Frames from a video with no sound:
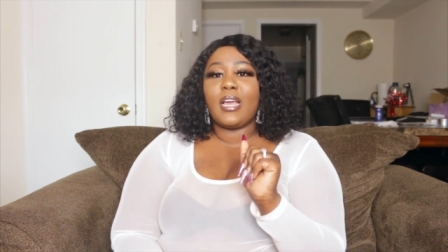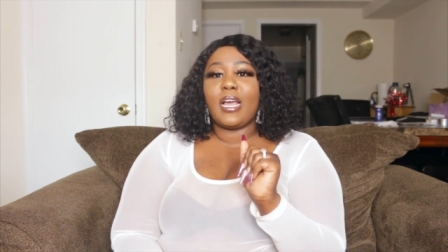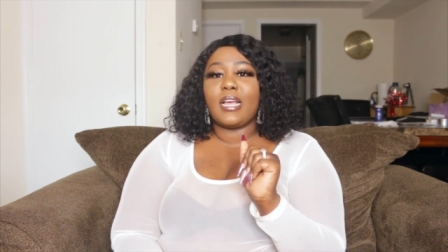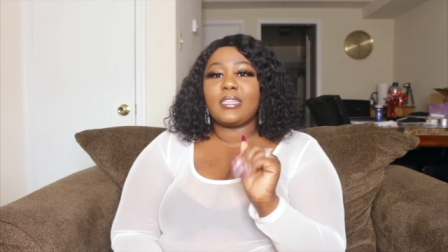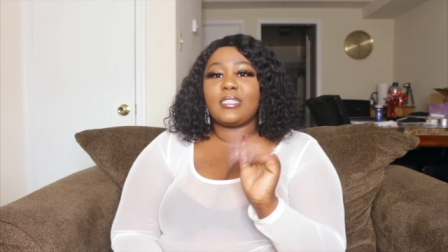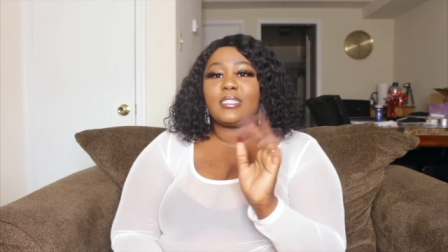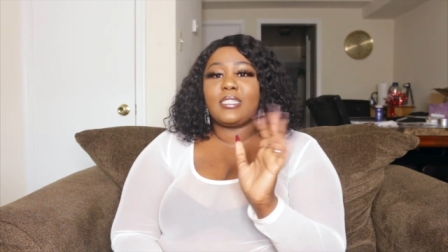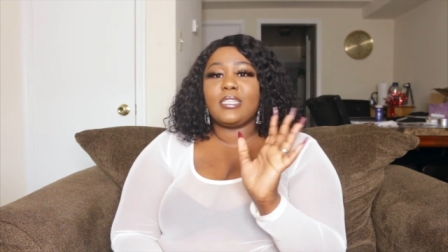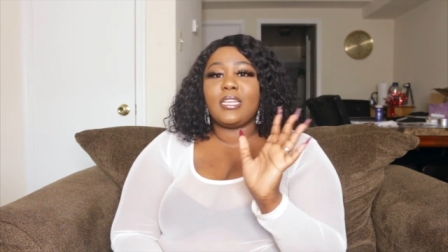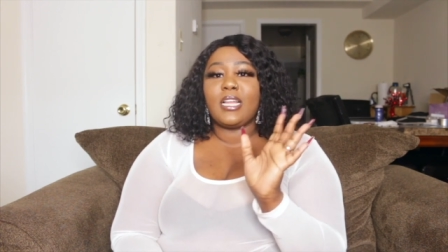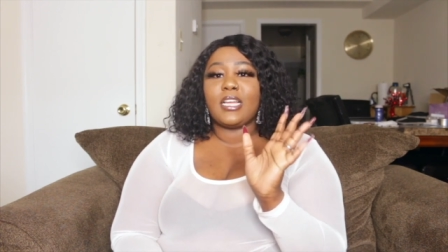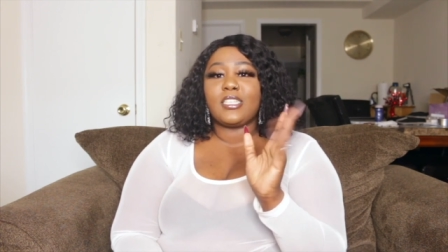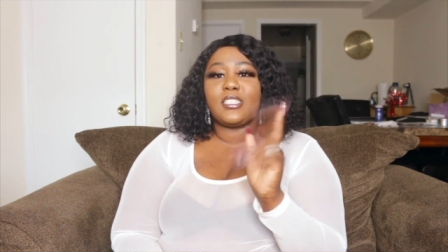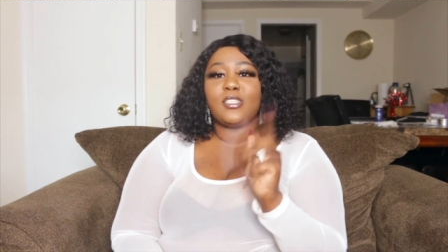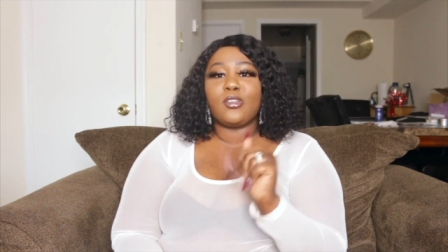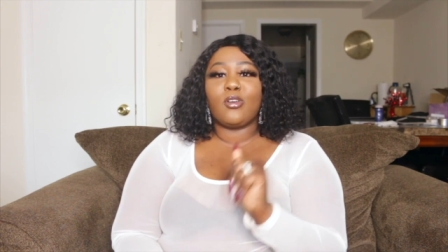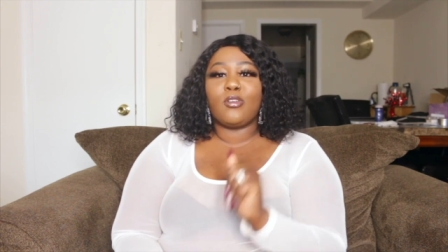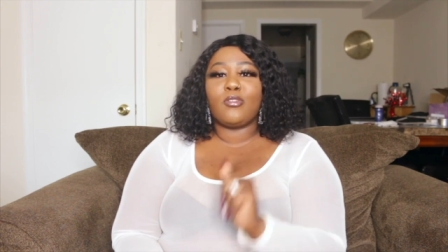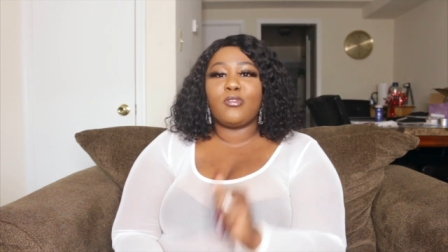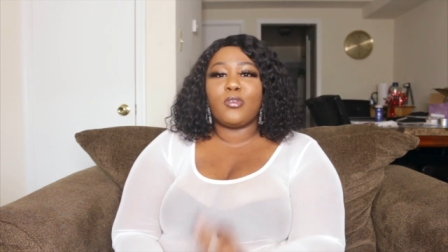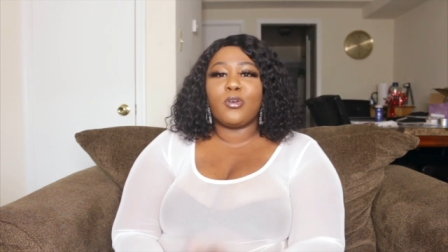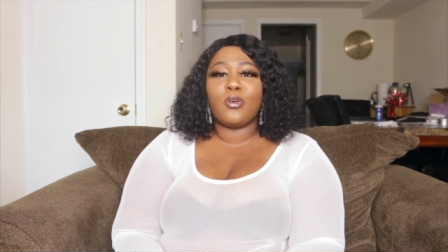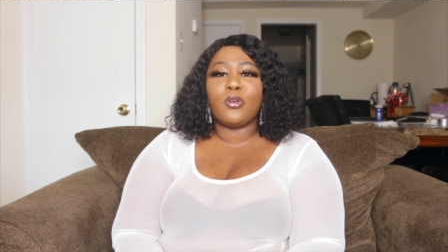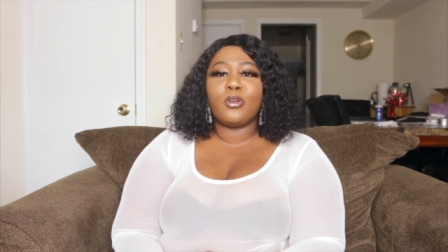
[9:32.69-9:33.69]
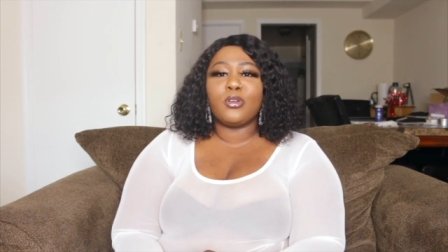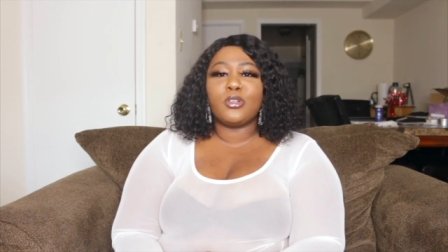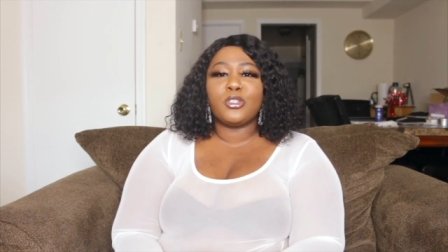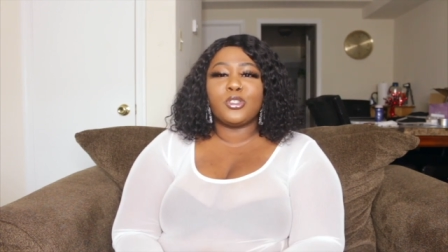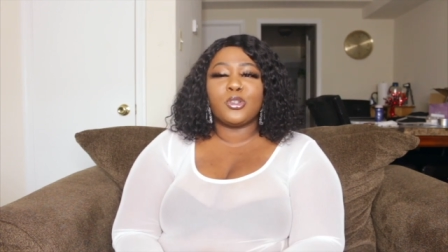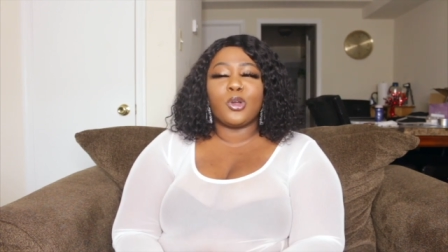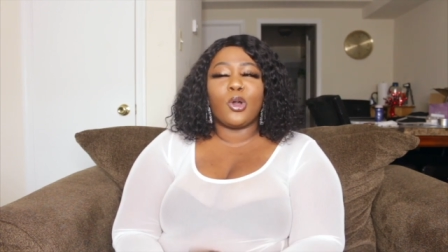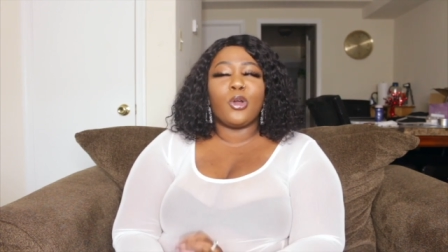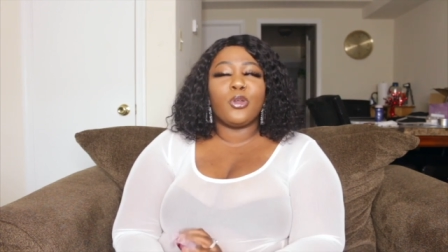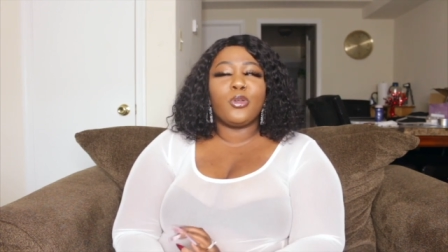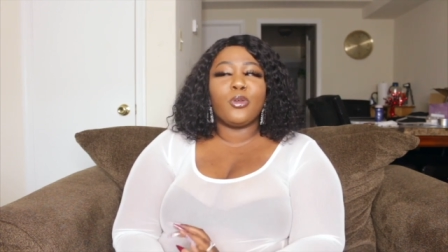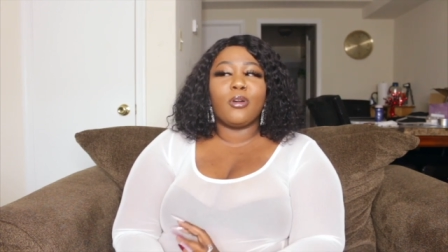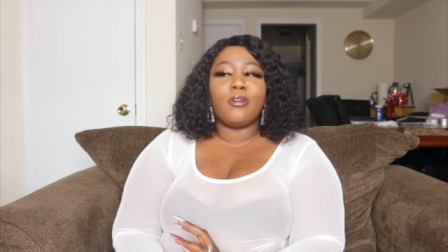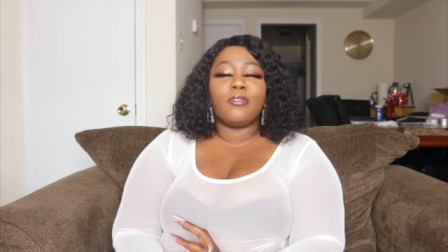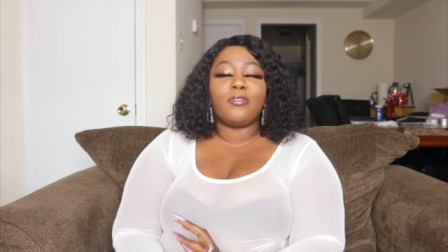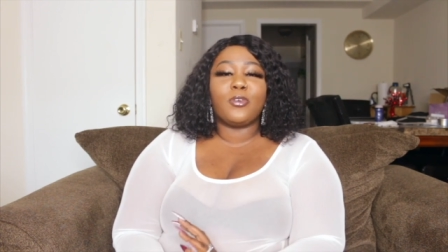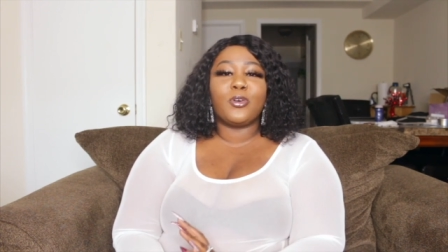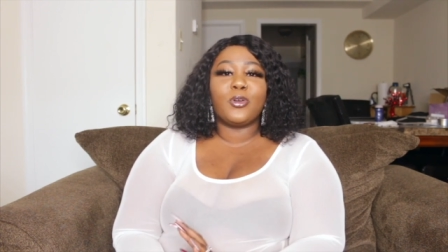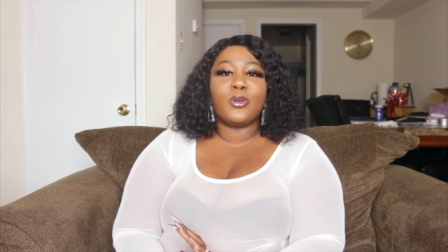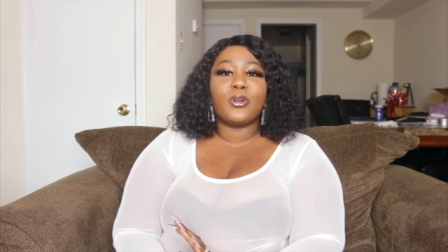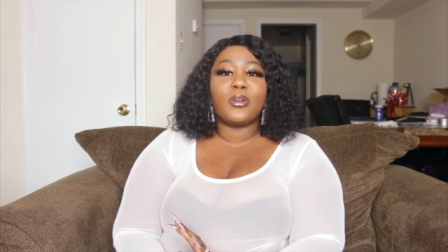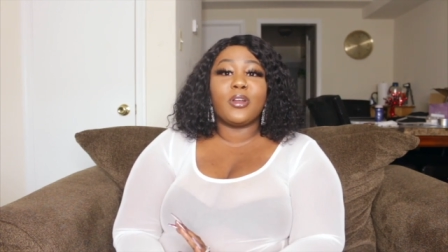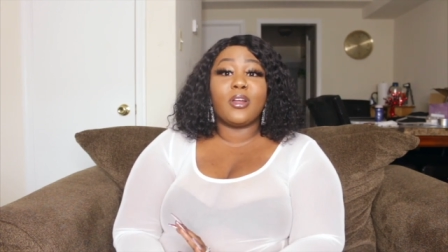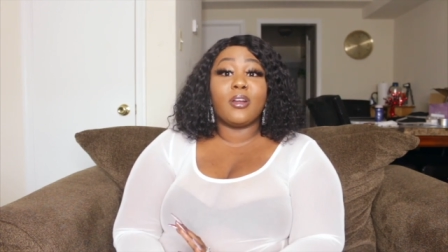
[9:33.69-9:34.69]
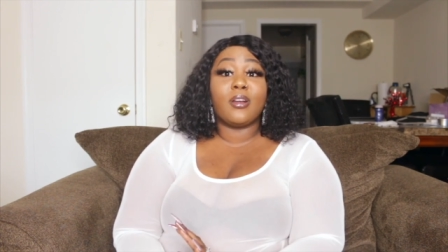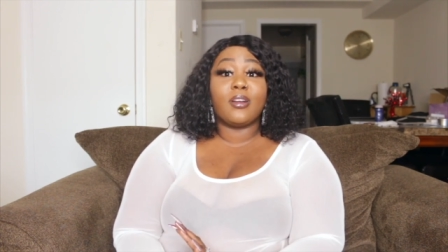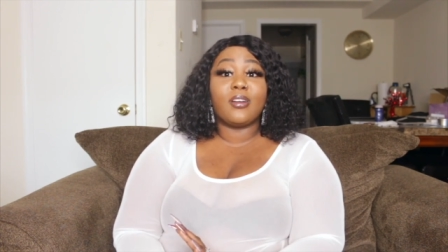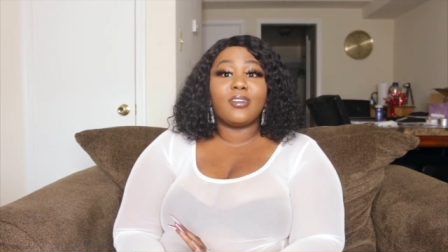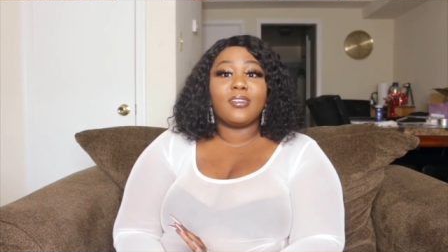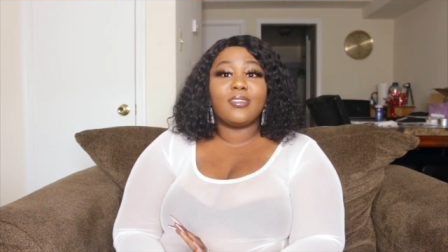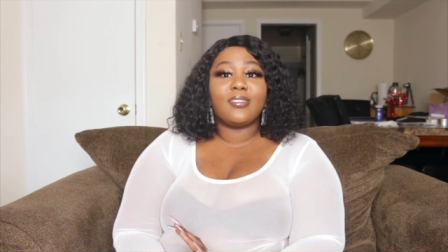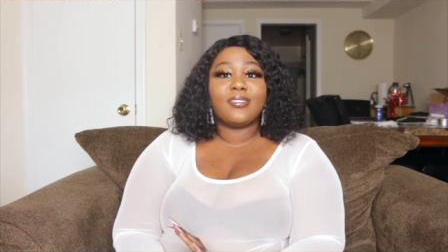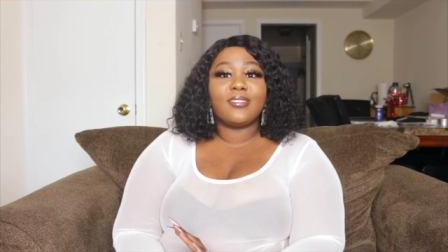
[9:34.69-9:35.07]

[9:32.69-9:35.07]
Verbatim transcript: I see that she unfollowed you, or you unfollowed her.